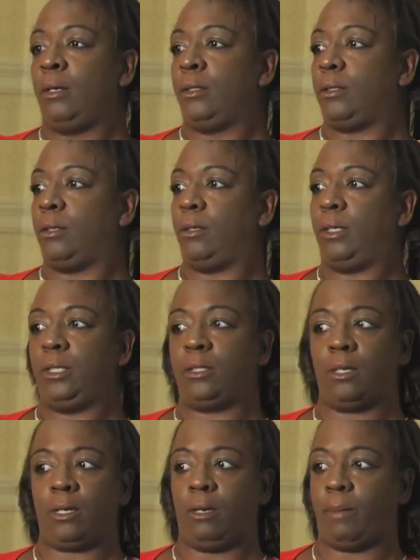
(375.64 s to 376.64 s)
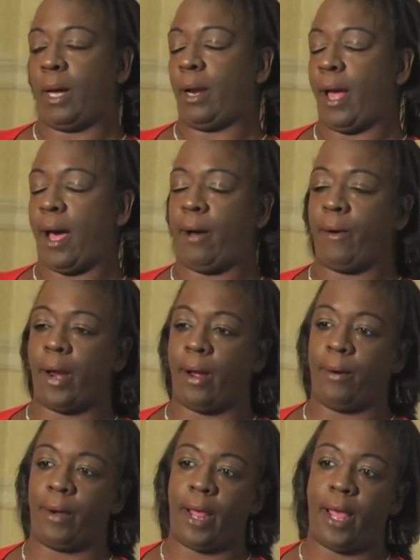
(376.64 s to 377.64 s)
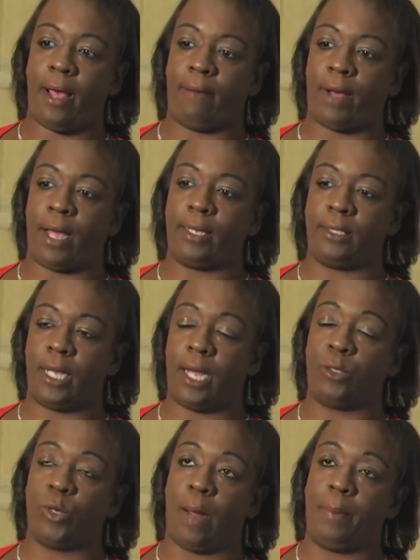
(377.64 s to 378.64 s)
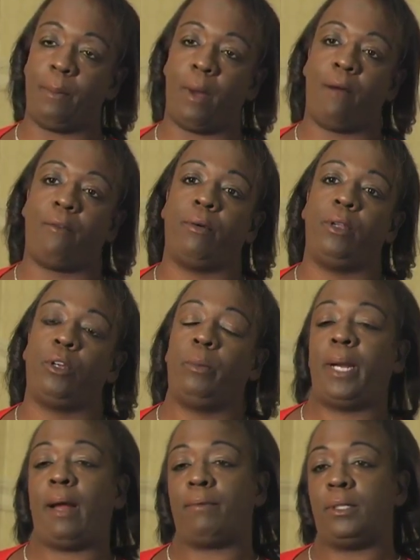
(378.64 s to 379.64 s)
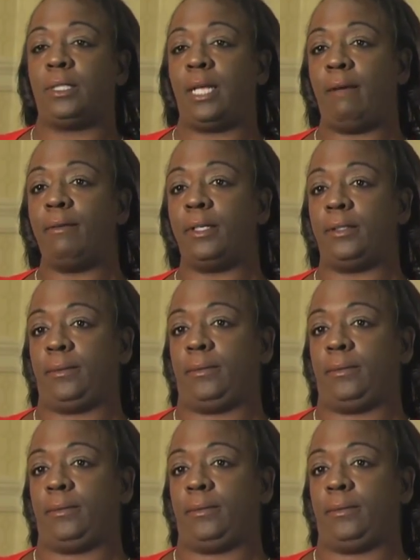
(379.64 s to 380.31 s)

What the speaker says: So he took about an hour, hour and a half. I could say I dropped him off for a little bit after 7.